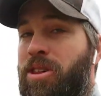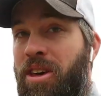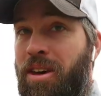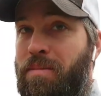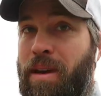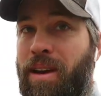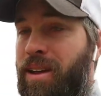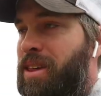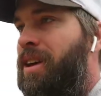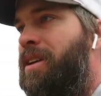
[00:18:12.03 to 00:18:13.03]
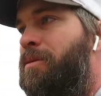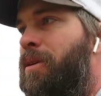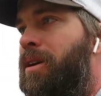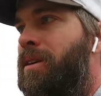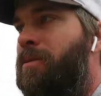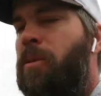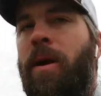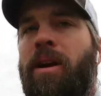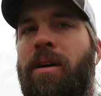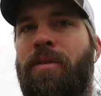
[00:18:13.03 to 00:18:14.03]
is good because we're, we're
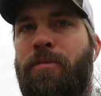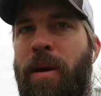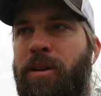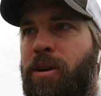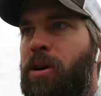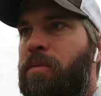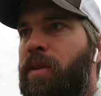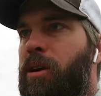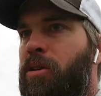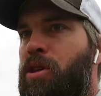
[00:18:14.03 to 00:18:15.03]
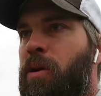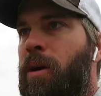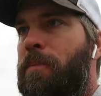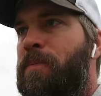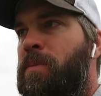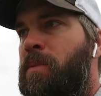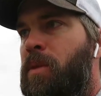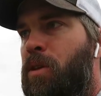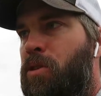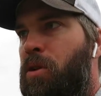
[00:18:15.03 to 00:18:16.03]
waiting on inspector. Hopefully he'll show up
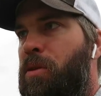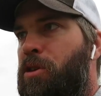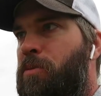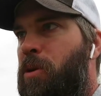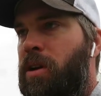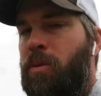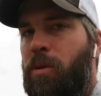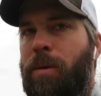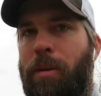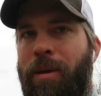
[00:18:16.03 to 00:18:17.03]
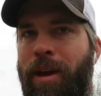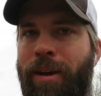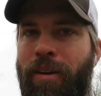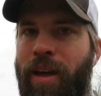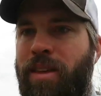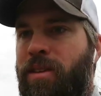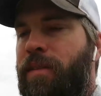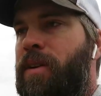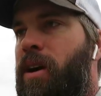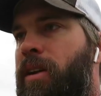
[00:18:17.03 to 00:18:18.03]
soon this morning and we'll be able to get all that
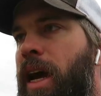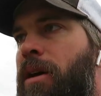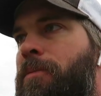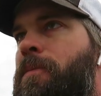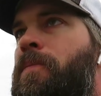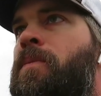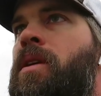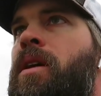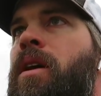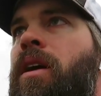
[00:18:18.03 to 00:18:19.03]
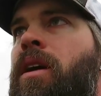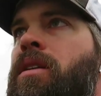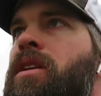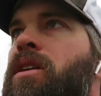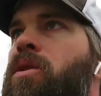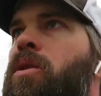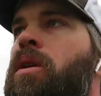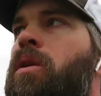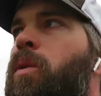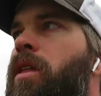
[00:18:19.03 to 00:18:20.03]
stuff knocked out and continue
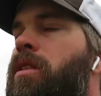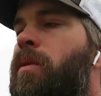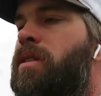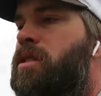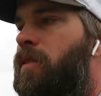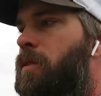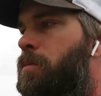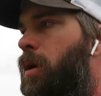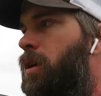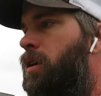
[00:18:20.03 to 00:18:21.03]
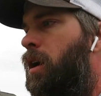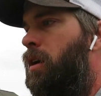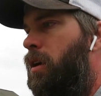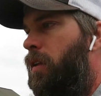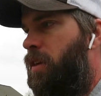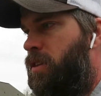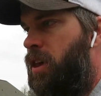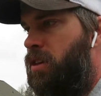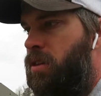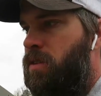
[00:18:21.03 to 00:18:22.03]
with the rest of it. But this
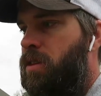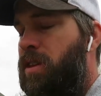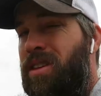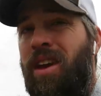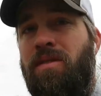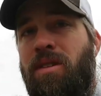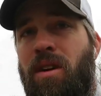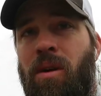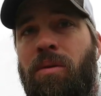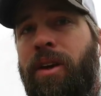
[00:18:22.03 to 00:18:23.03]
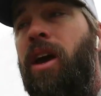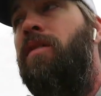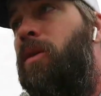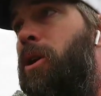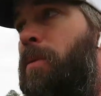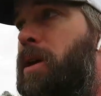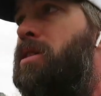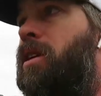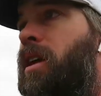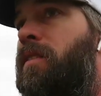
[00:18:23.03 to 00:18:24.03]
gives us, this gives us a whole day of work
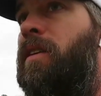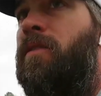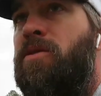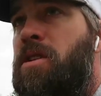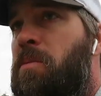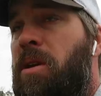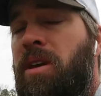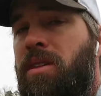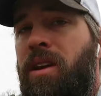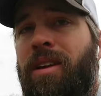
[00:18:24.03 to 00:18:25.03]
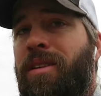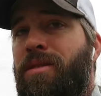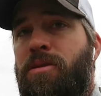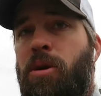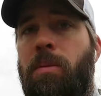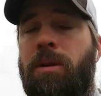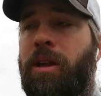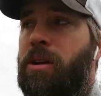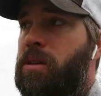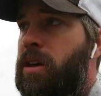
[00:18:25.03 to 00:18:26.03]
basically. If for some reason he doesn't show up till
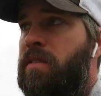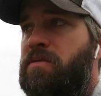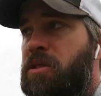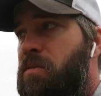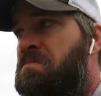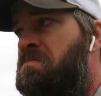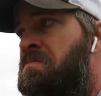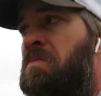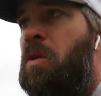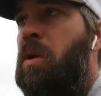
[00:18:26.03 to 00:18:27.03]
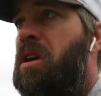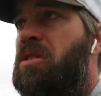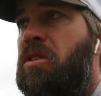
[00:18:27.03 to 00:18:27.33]
later this afternoon, we can